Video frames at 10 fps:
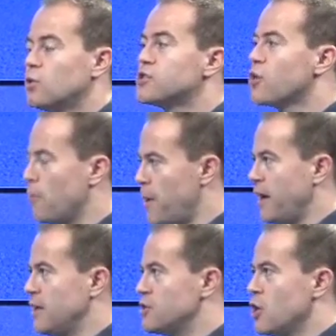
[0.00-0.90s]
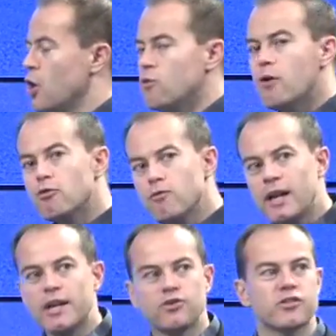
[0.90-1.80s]
called Scott Page, who wrote a
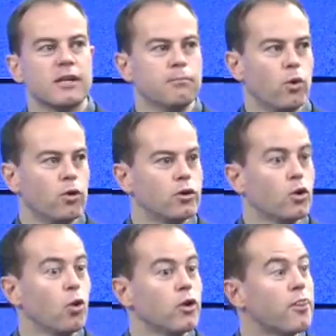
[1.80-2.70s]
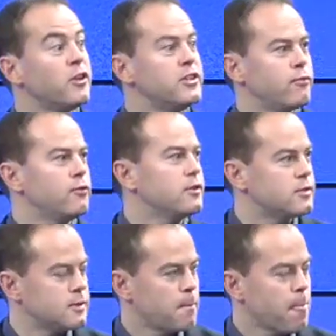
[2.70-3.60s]
really interesting book called The
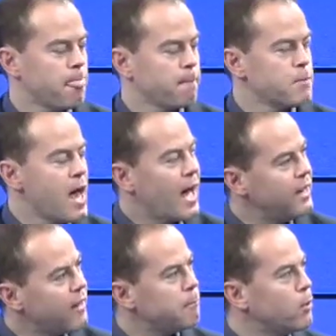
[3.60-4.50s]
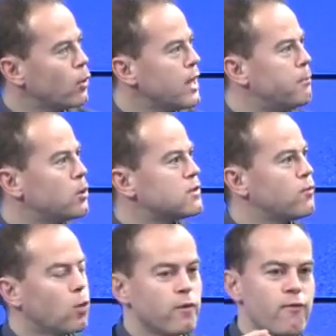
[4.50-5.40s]
Difference. And in that book, he puts
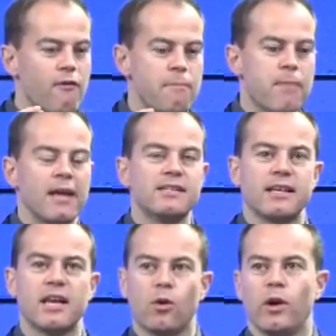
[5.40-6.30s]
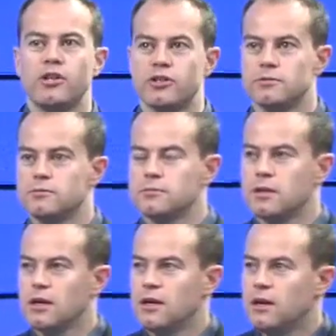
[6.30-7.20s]
forward a very basic equation.
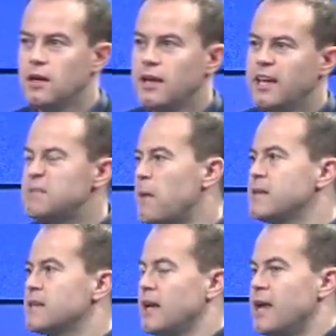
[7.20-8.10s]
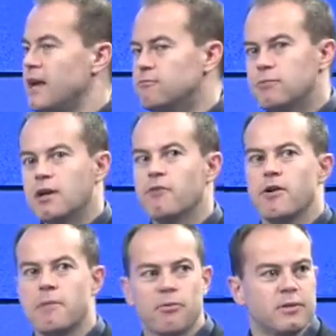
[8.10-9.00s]
He's basically a
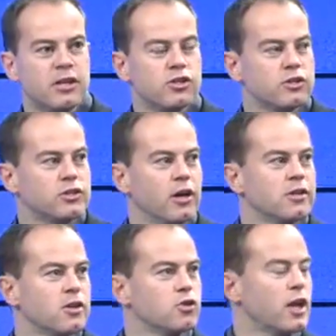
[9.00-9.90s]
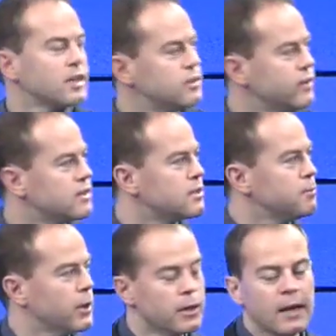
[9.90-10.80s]
recovering mathematician turned social activist.
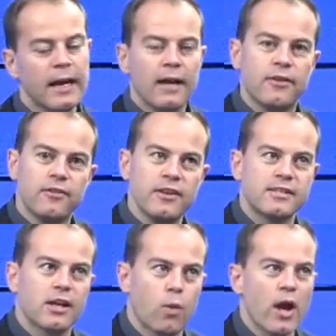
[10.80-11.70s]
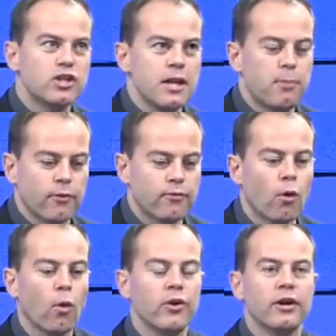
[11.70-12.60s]
But this equation he put
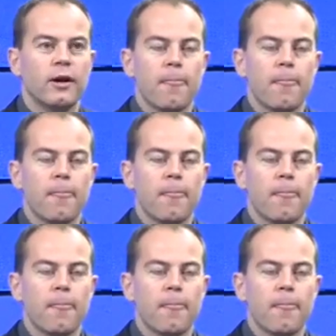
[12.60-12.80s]
forward